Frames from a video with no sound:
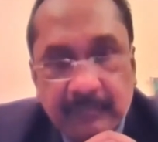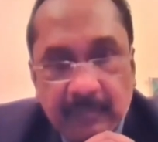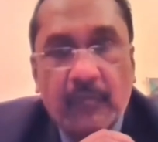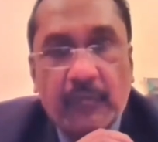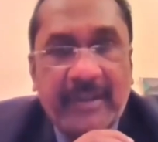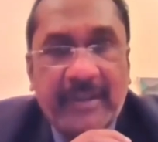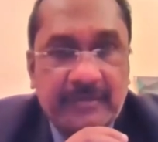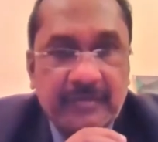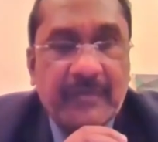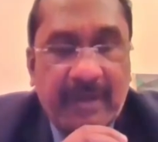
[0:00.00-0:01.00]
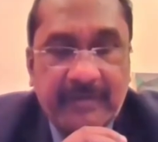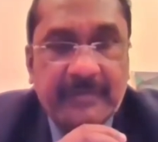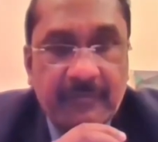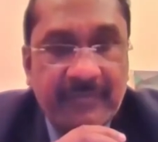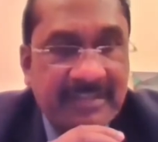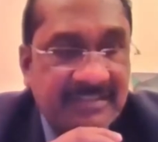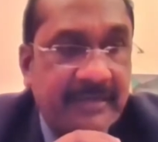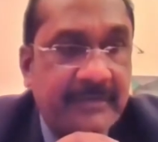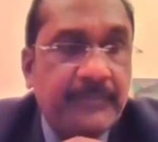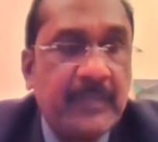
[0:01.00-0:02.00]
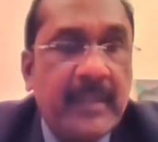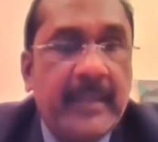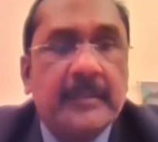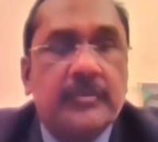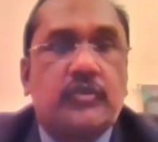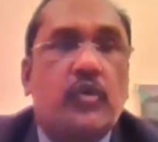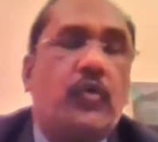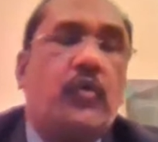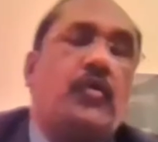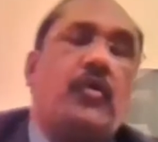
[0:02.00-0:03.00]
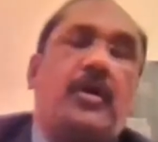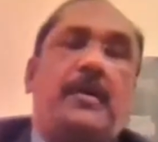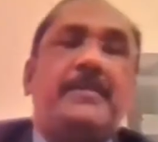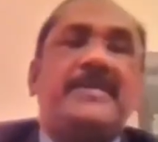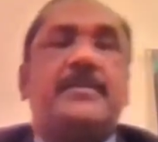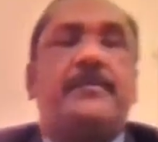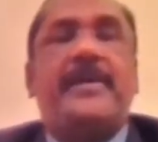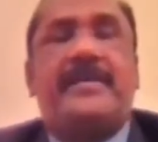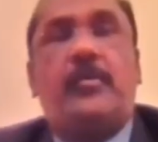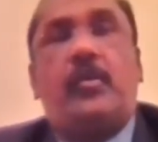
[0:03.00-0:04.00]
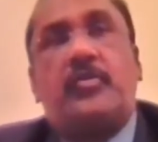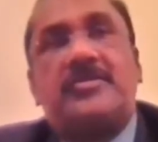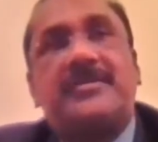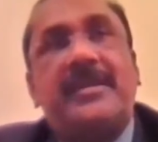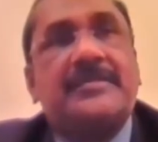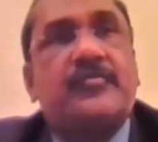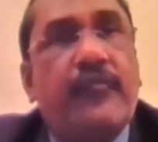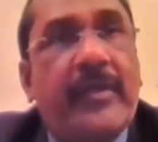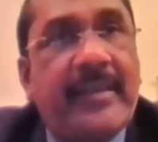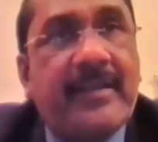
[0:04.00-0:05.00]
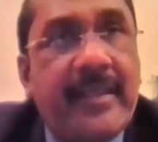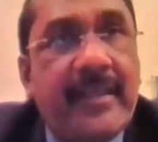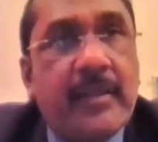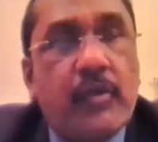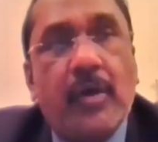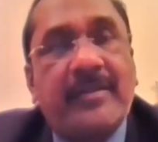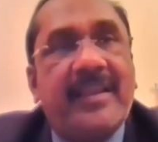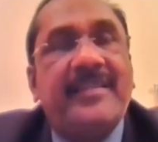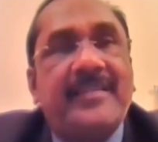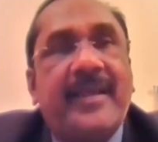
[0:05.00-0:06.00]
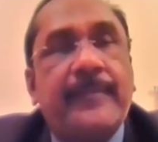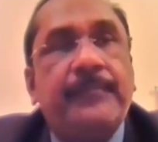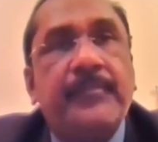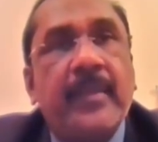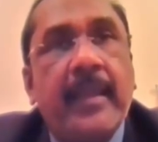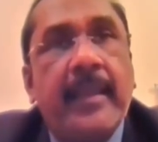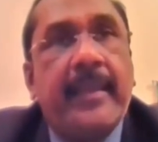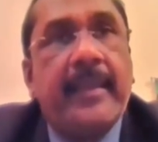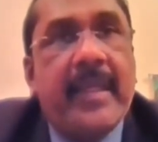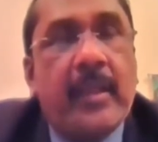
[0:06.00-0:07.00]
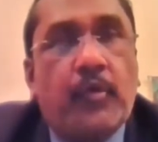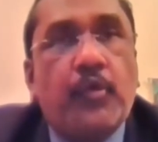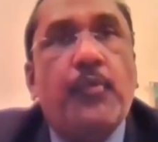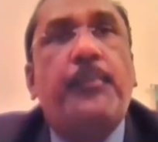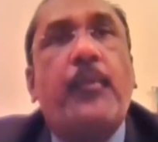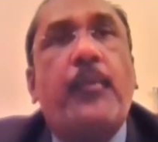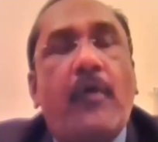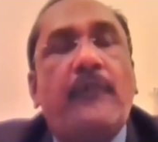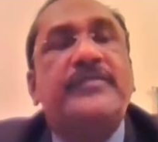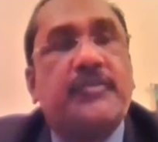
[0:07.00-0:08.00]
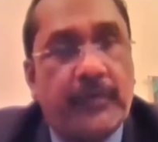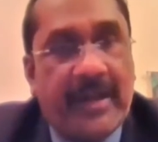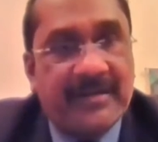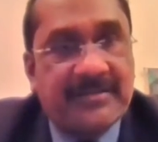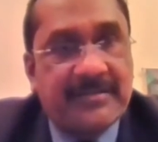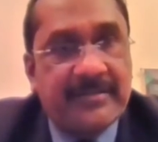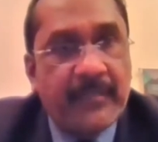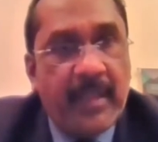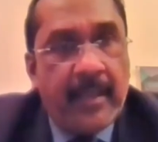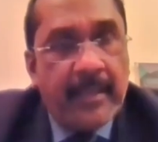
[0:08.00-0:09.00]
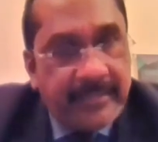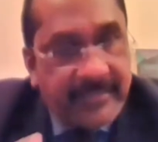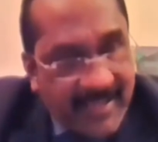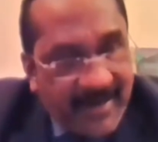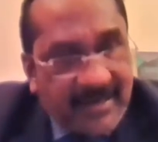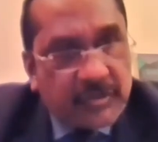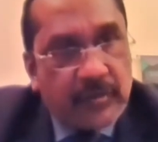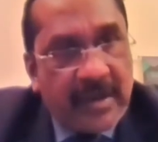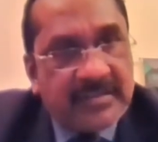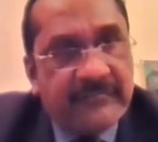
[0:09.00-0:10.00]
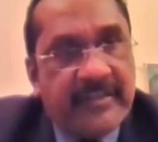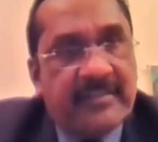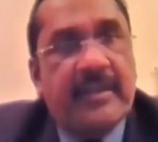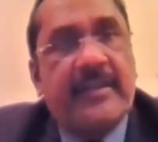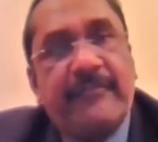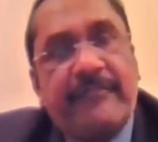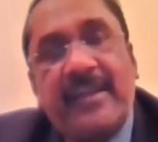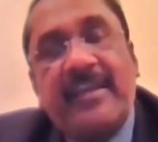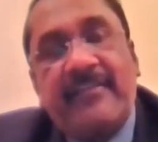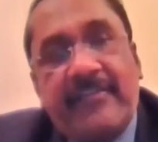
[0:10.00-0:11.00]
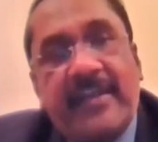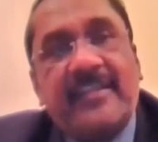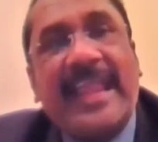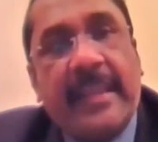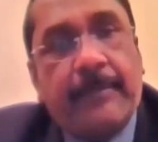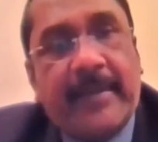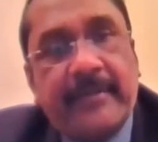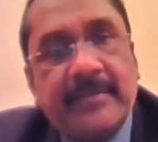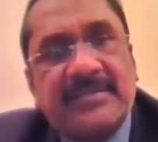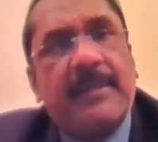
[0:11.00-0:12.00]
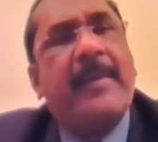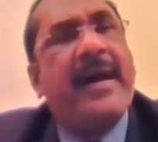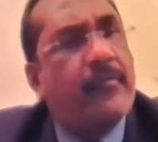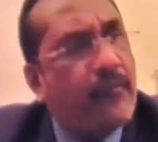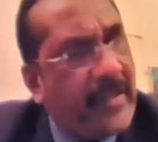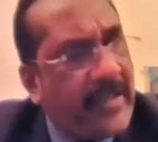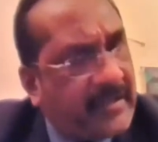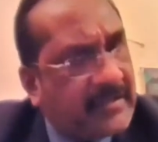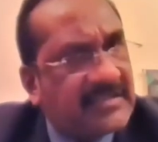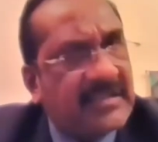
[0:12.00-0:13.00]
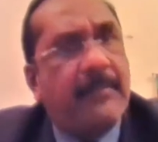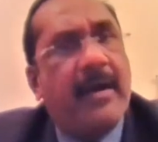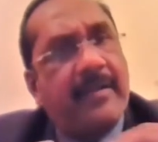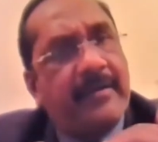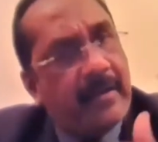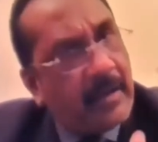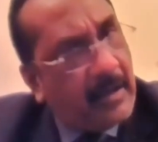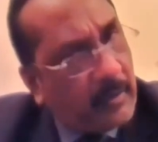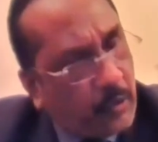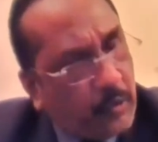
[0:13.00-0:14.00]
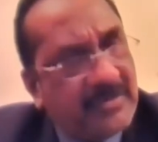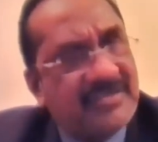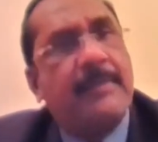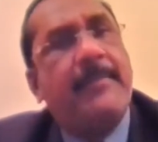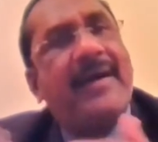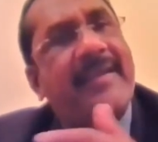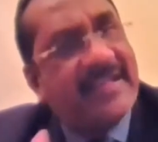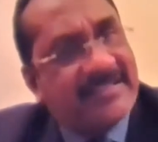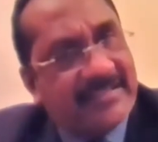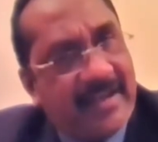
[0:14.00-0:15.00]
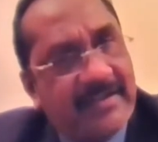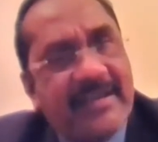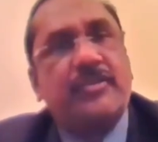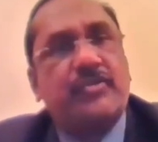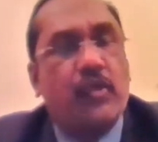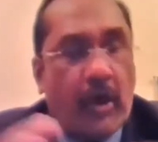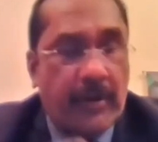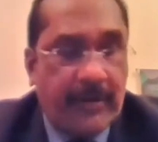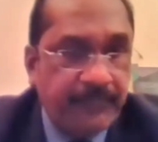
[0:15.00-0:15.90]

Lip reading: Right. Well said. So, Mr. Bhatt, your question is very clear. You are telling that in a group of students, there are students with different caliber. Some are weak, some are good, some are excellent, and so on.